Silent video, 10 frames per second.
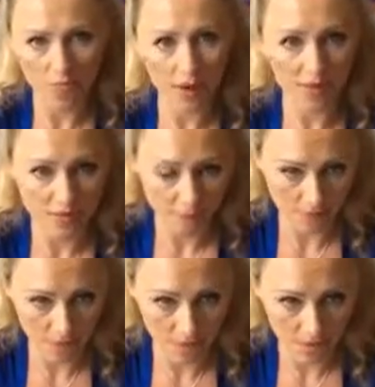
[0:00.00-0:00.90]
the rest of
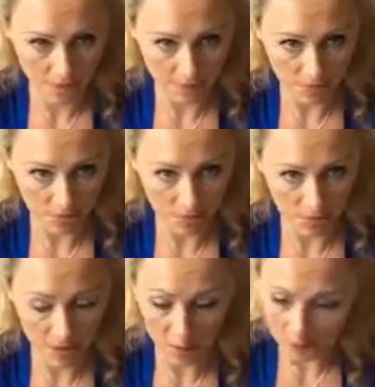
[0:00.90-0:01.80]
those steps that go
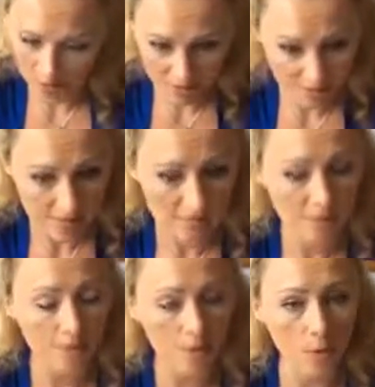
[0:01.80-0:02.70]
down, because this is
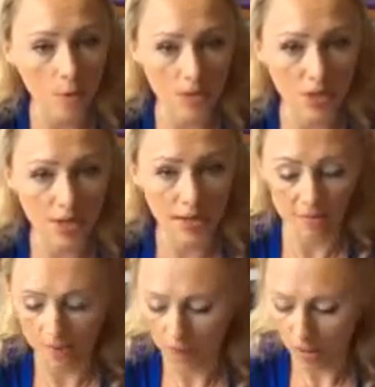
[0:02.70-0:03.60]
a forward
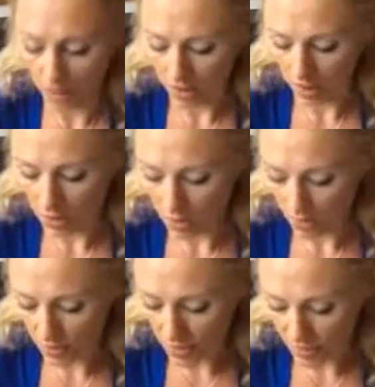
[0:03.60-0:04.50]
chain.
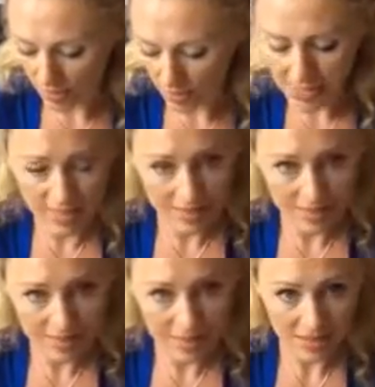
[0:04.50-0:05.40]
So these
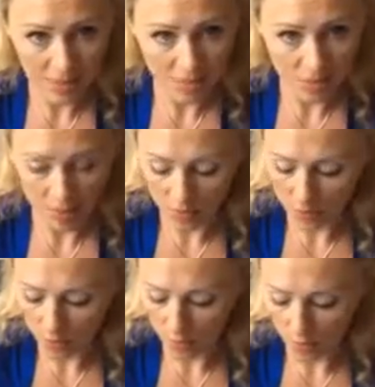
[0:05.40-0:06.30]
beginning steps are the
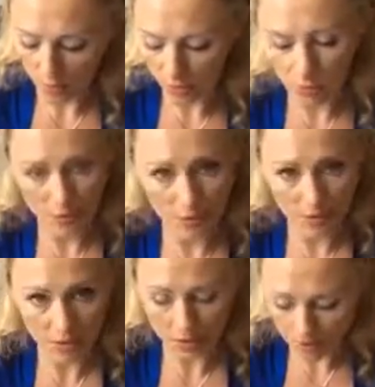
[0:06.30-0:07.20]
ones where we're going to
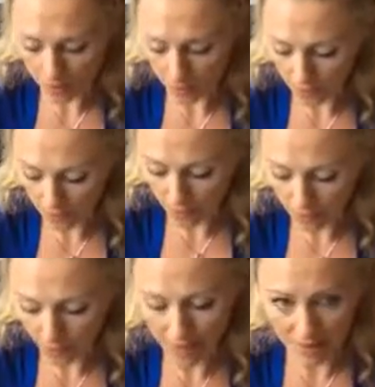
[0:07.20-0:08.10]
be looking for
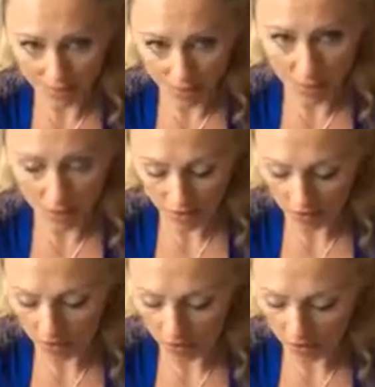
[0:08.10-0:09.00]
independence with,
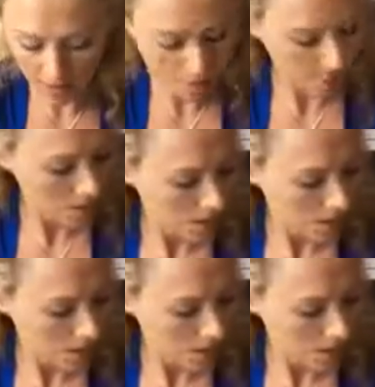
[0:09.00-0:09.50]
okay?